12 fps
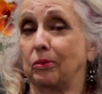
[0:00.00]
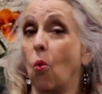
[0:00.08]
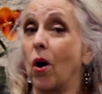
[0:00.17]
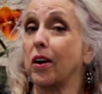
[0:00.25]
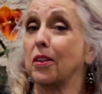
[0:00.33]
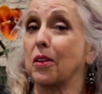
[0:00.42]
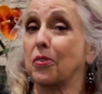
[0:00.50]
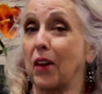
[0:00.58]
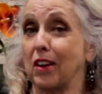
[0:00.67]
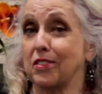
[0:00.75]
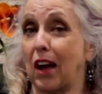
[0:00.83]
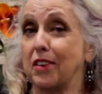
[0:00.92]
one of the
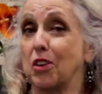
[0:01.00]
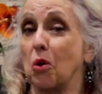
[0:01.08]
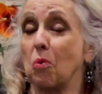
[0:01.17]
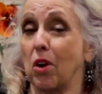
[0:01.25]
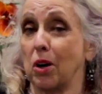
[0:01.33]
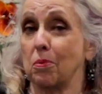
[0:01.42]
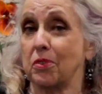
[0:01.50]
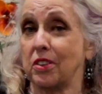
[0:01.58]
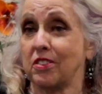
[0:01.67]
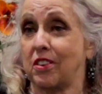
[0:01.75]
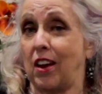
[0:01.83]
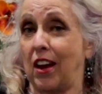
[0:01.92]
things I don't want them
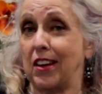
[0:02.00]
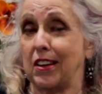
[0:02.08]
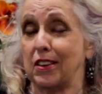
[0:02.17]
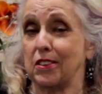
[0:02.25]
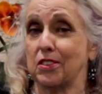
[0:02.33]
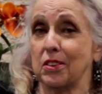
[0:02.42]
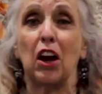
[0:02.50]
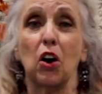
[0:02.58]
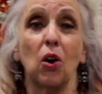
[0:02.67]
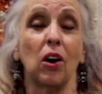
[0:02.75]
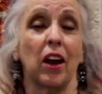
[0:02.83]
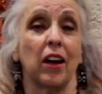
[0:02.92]
to say is,
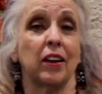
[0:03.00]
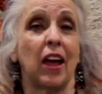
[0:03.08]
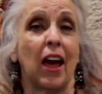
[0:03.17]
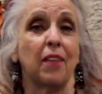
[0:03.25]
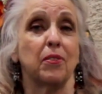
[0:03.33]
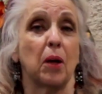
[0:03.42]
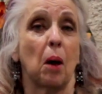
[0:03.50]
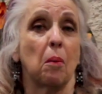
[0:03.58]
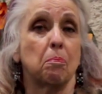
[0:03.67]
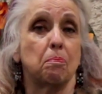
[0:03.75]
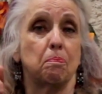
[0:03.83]
Aralyn had the